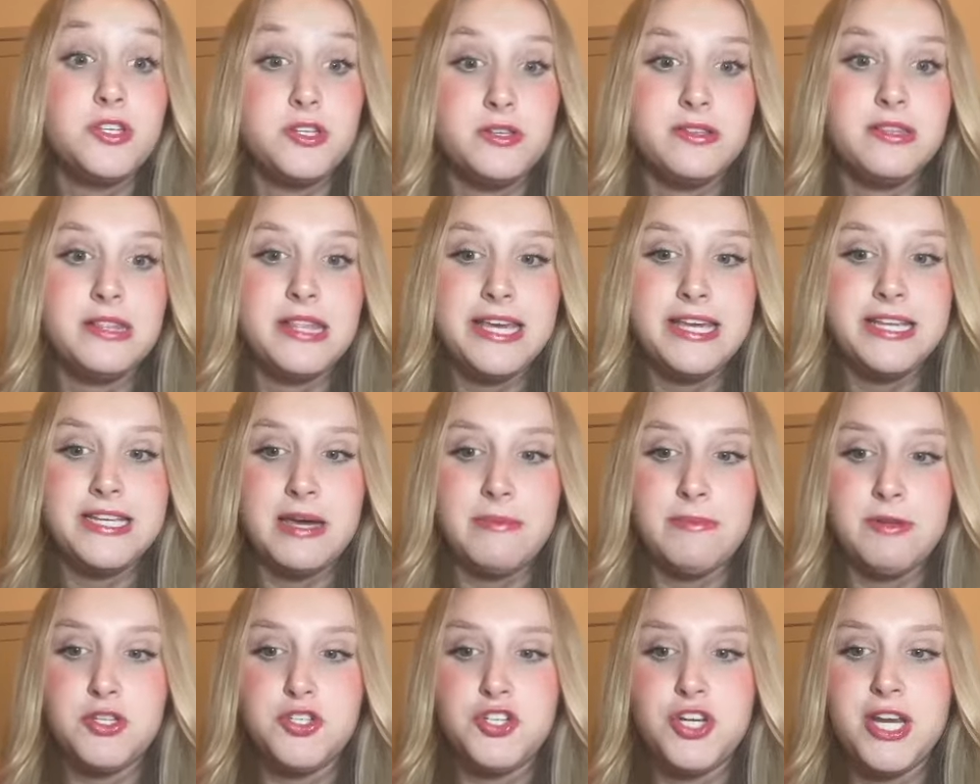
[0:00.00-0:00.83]
Lee
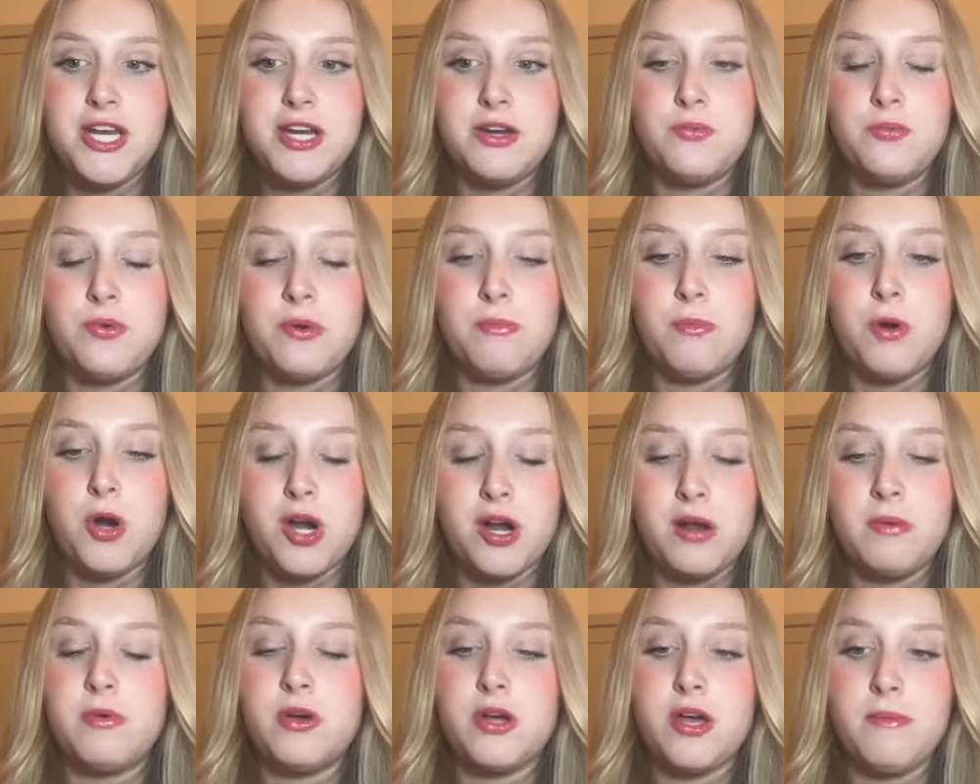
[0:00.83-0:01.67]
demonstrated
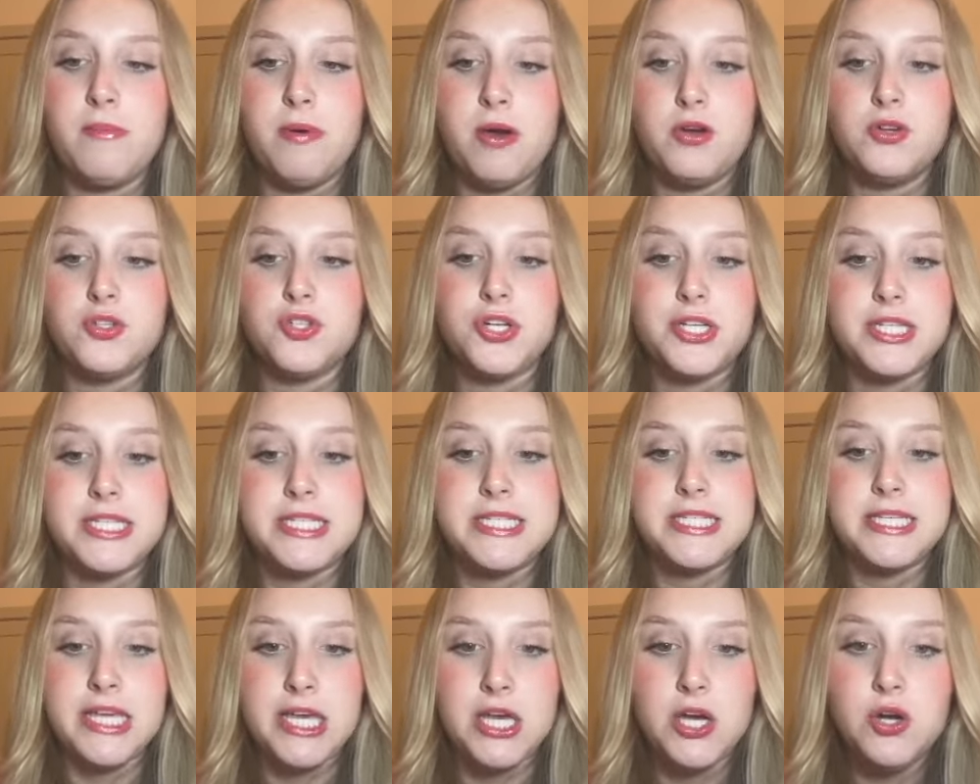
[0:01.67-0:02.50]
remarkable composure and
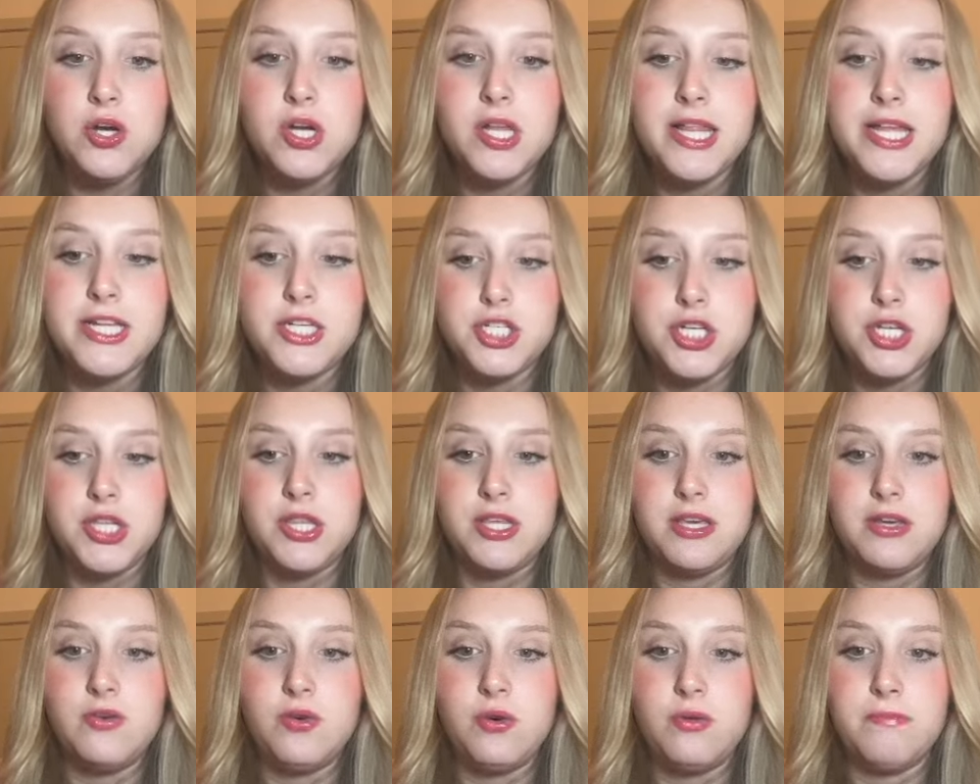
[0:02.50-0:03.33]
skill, clinching
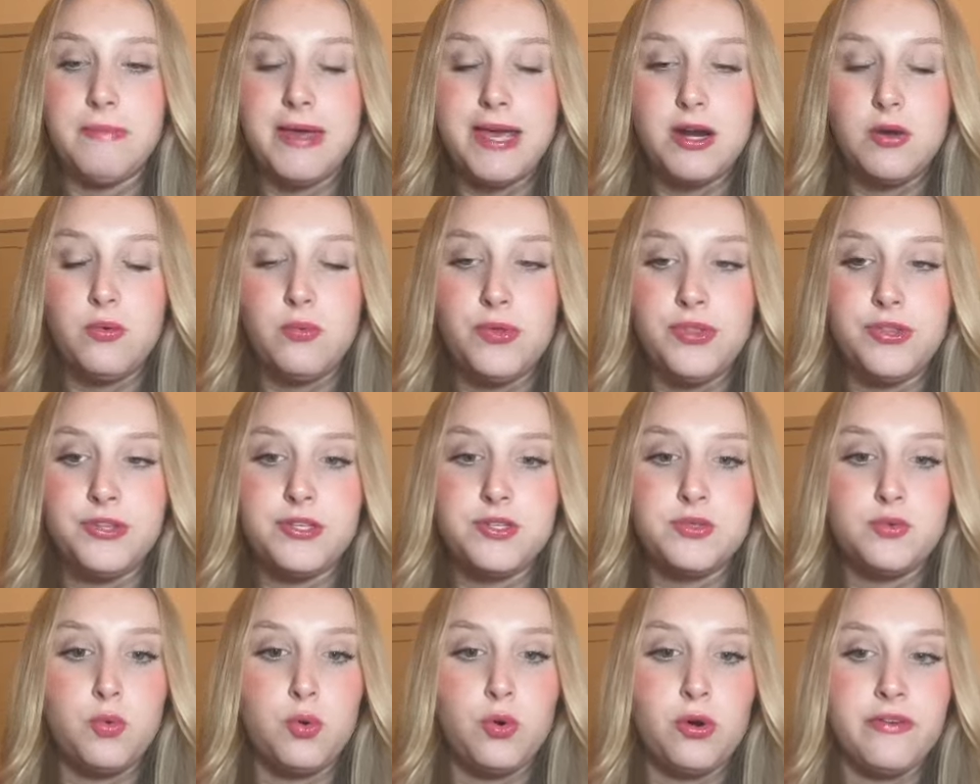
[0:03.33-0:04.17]
the gold medal with a
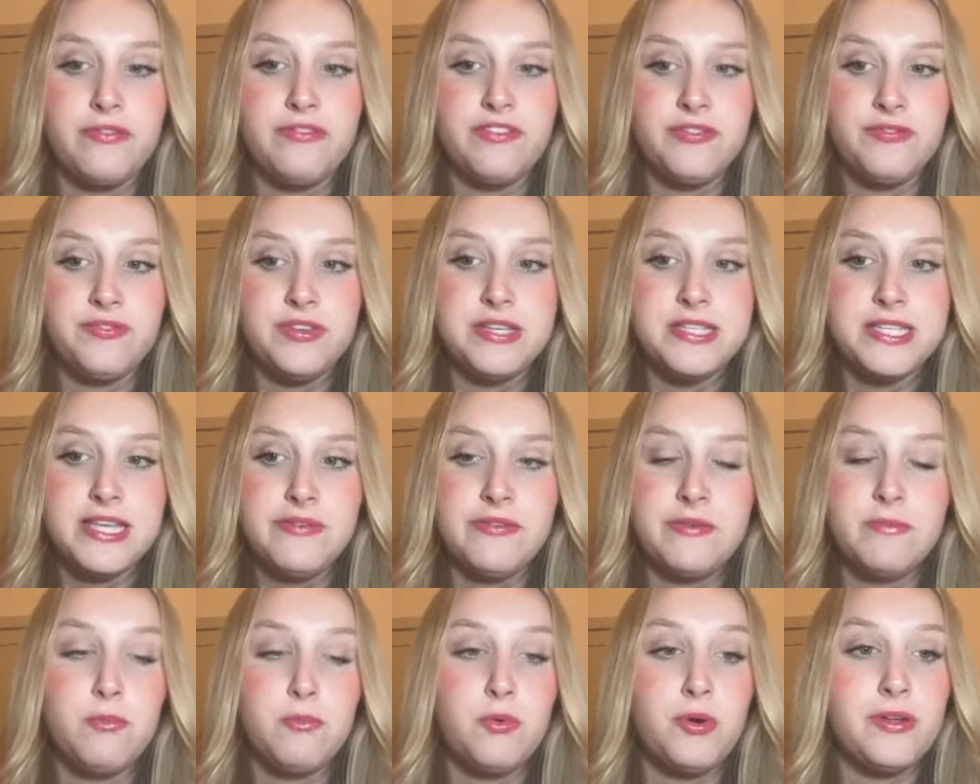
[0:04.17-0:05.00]
score of
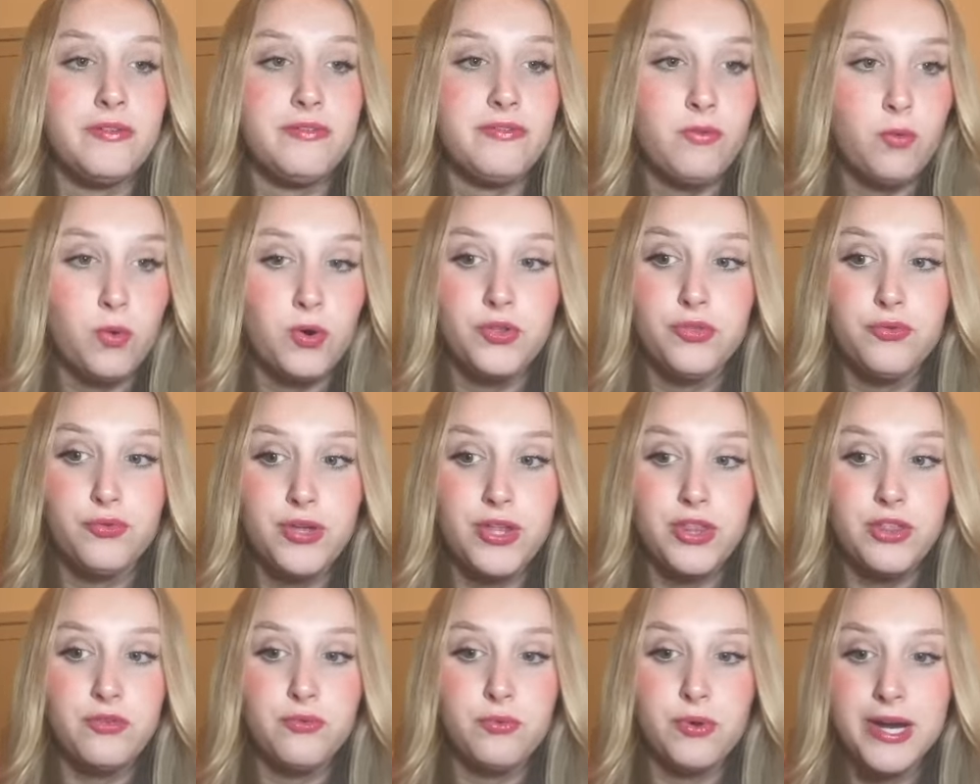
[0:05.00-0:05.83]

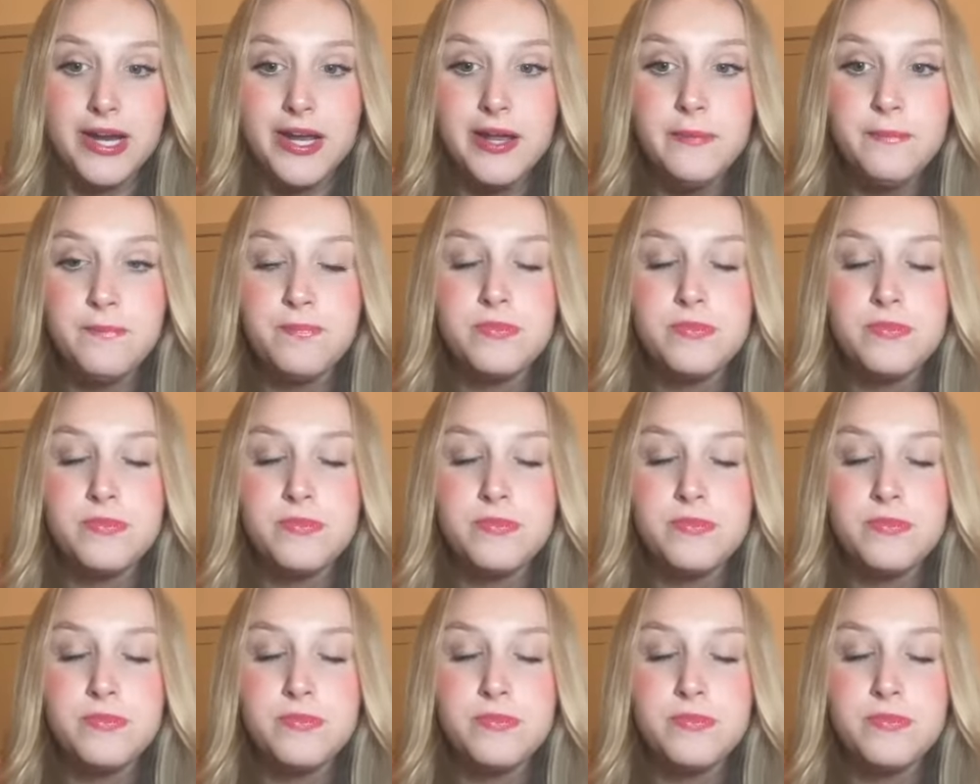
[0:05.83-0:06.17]
57.433.